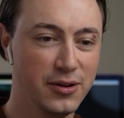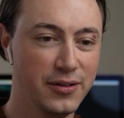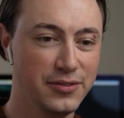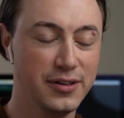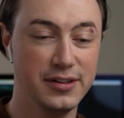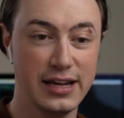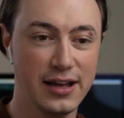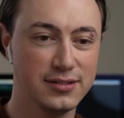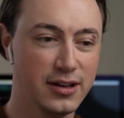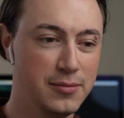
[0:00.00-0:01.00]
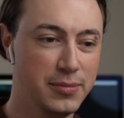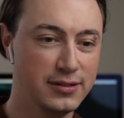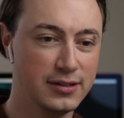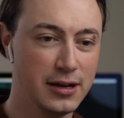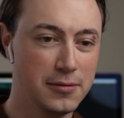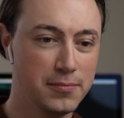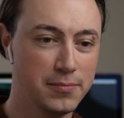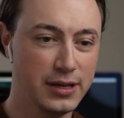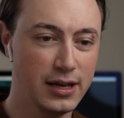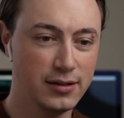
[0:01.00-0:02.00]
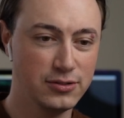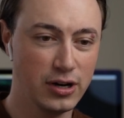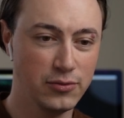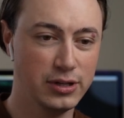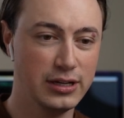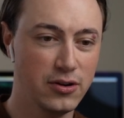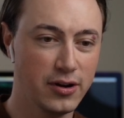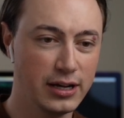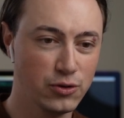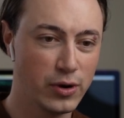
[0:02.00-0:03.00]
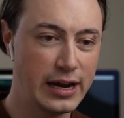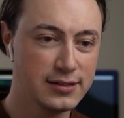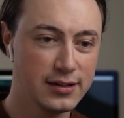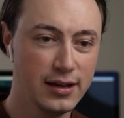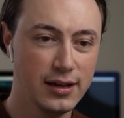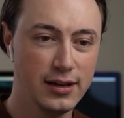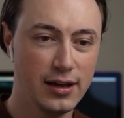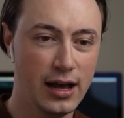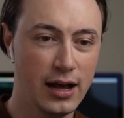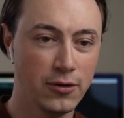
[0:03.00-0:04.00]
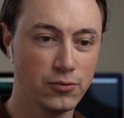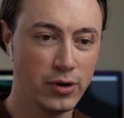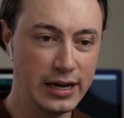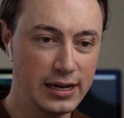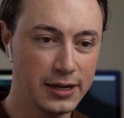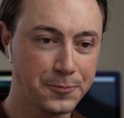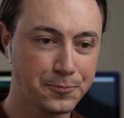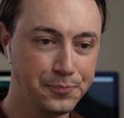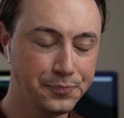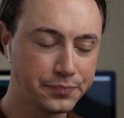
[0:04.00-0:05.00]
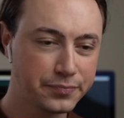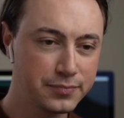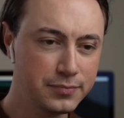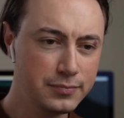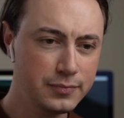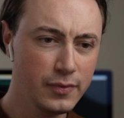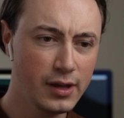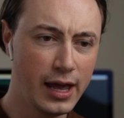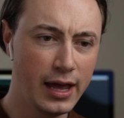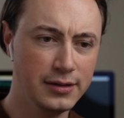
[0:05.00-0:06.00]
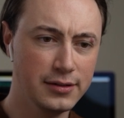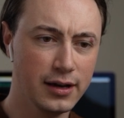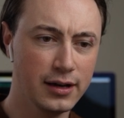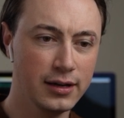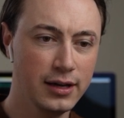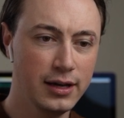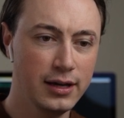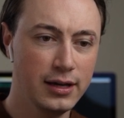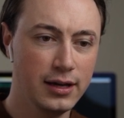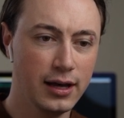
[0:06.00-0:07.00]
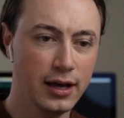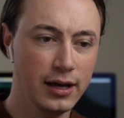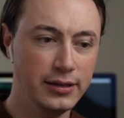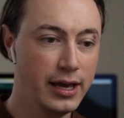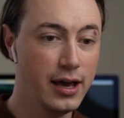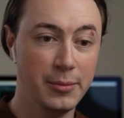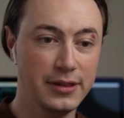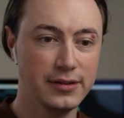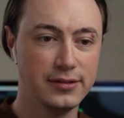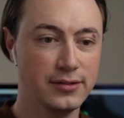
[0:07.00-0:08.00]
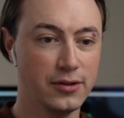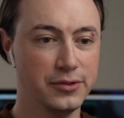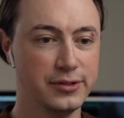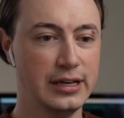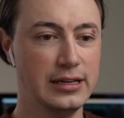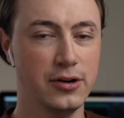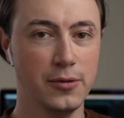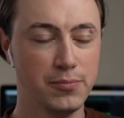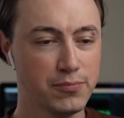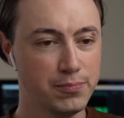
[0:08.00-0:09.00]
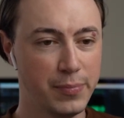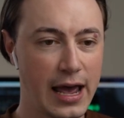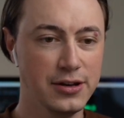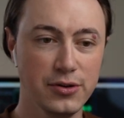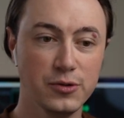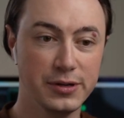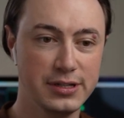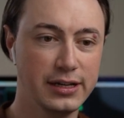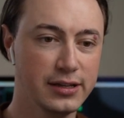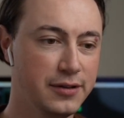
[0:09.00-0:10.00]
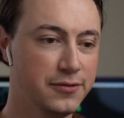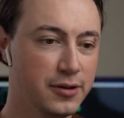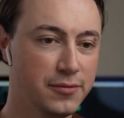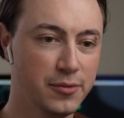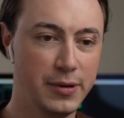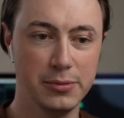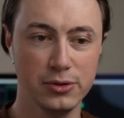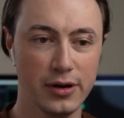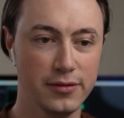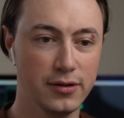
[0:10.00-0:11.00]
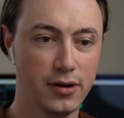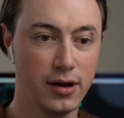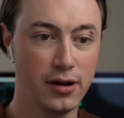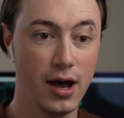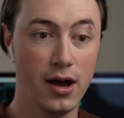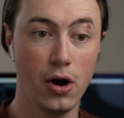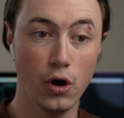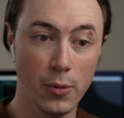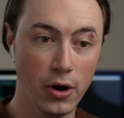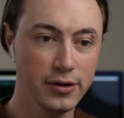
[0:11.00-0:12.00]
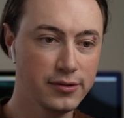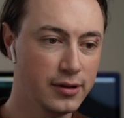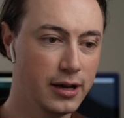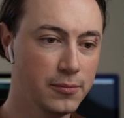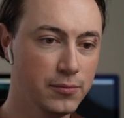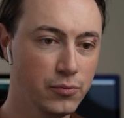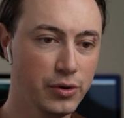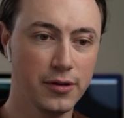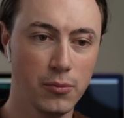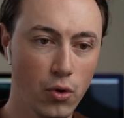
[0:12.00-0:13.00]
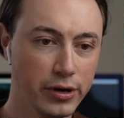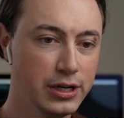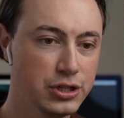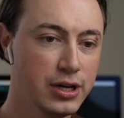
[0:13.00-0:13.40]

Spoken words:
the downside, but yeah, generally not a great reading. And I mean, this is obviously bad news, particularly for people who are homeowners with a mortgage.